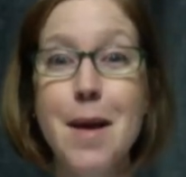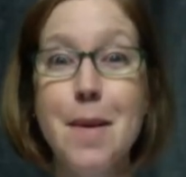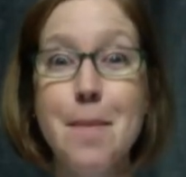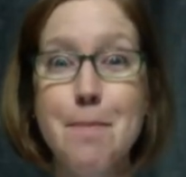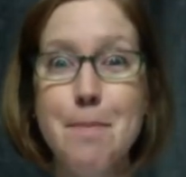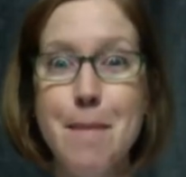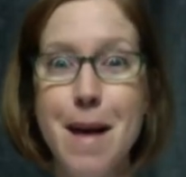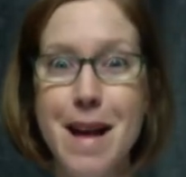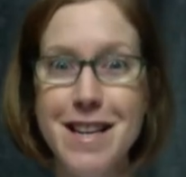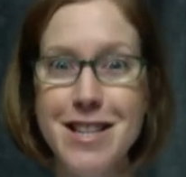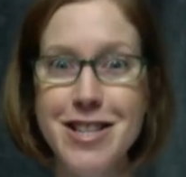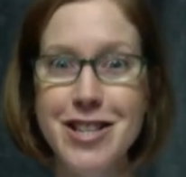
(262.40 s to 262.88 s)

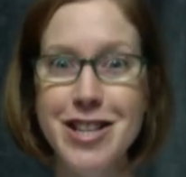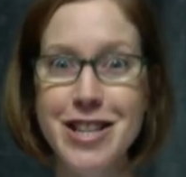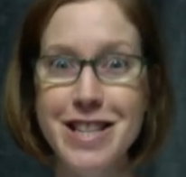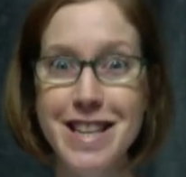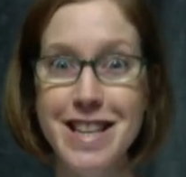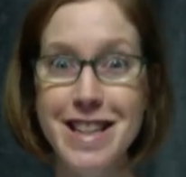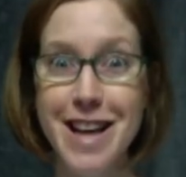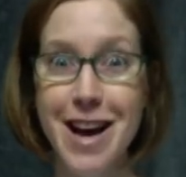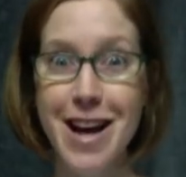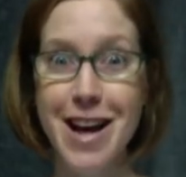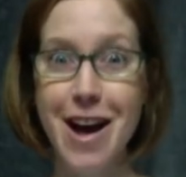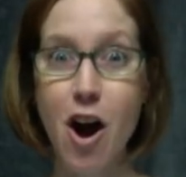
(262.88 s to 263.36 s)
mentioned
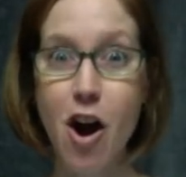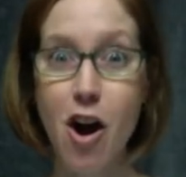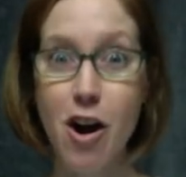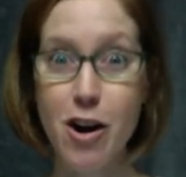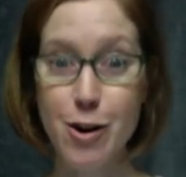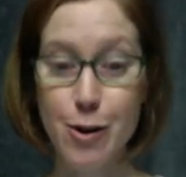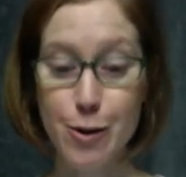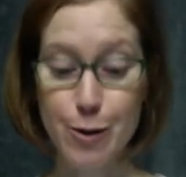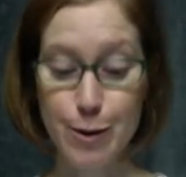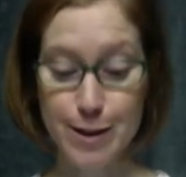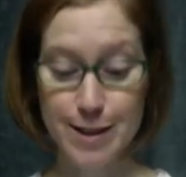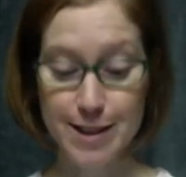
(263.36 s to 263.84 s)
in the
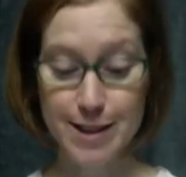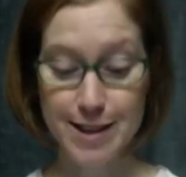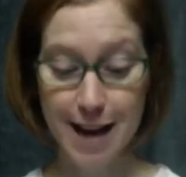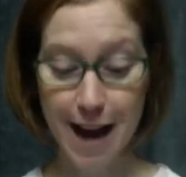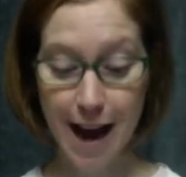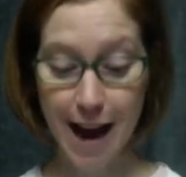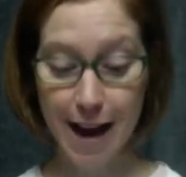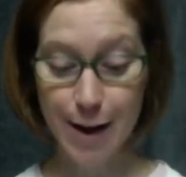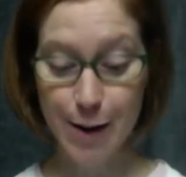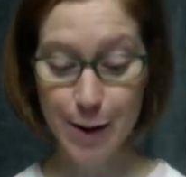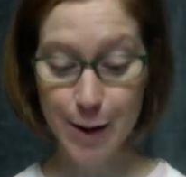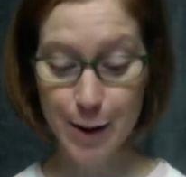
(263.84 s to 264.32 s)
article's
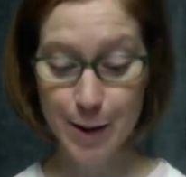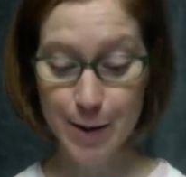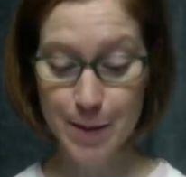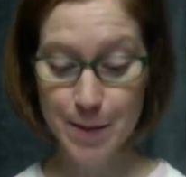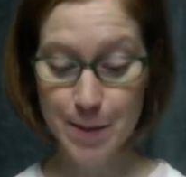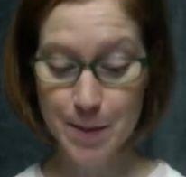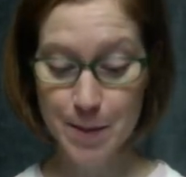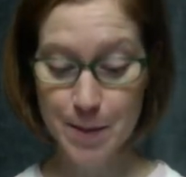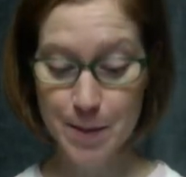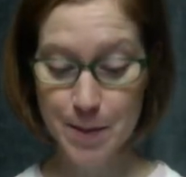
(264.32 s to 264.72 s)
title,